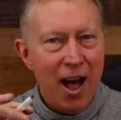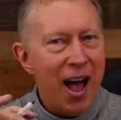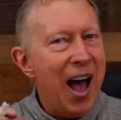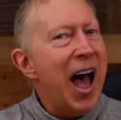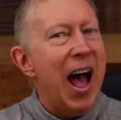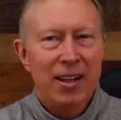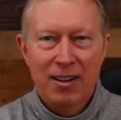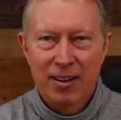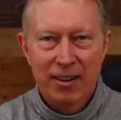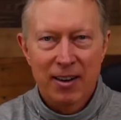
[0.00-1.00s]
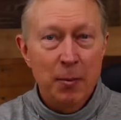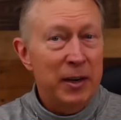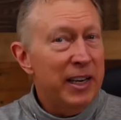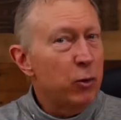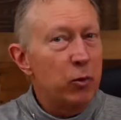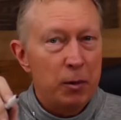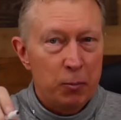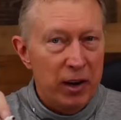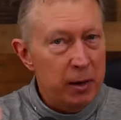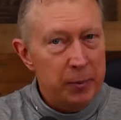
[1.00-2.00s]
I'm going to get to William
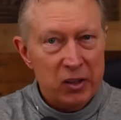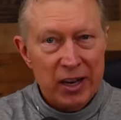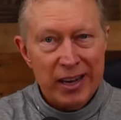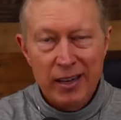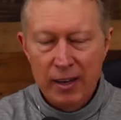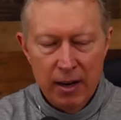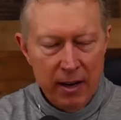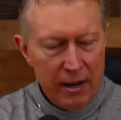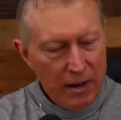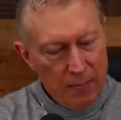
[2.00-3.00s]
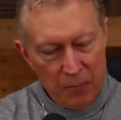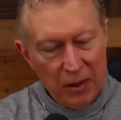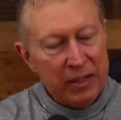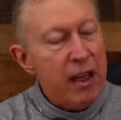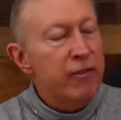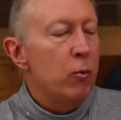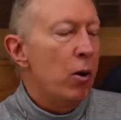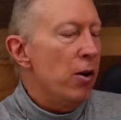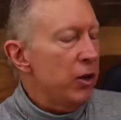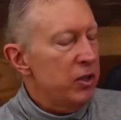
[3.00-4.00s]
Branham in a second. David
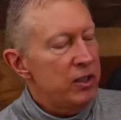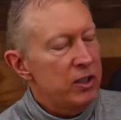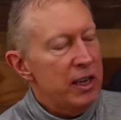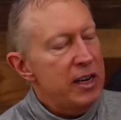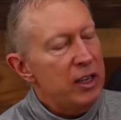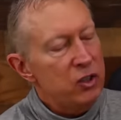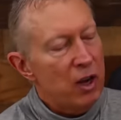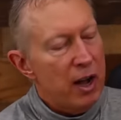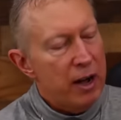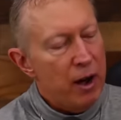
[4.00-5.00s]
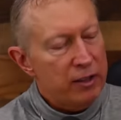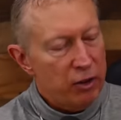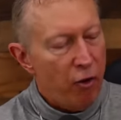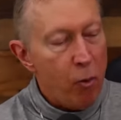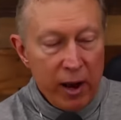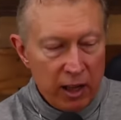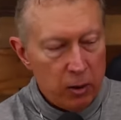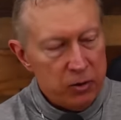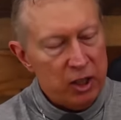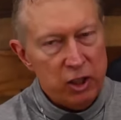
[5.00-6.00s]
Wilkerson said he saw at the quake
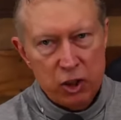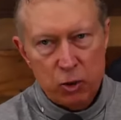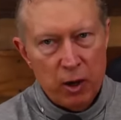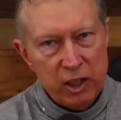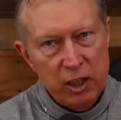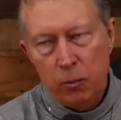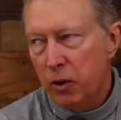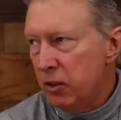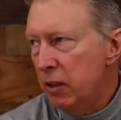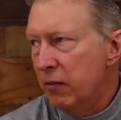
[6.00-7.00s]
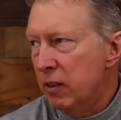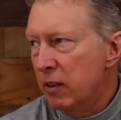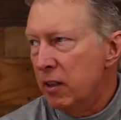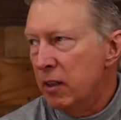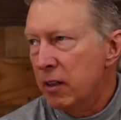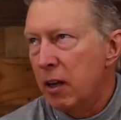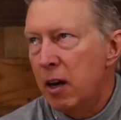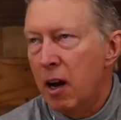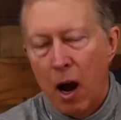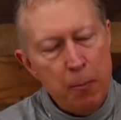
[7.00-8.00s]
there was such destruction, it wasn't even
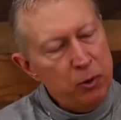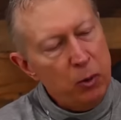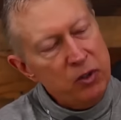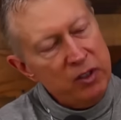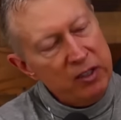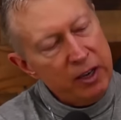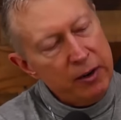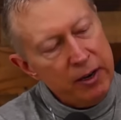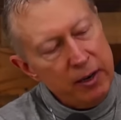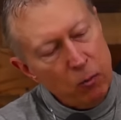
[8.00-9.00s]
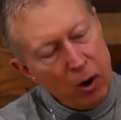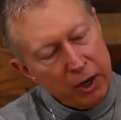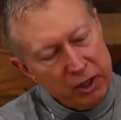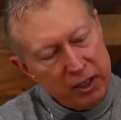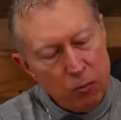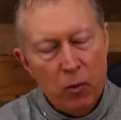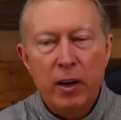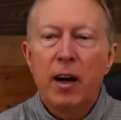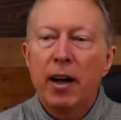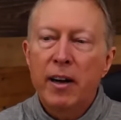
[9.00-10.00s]
up towards this area, Washington and
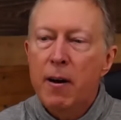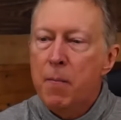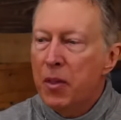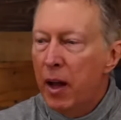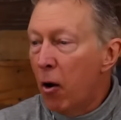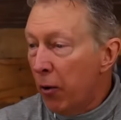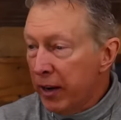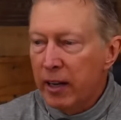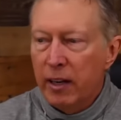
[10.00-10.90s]
whatnot, Oregon.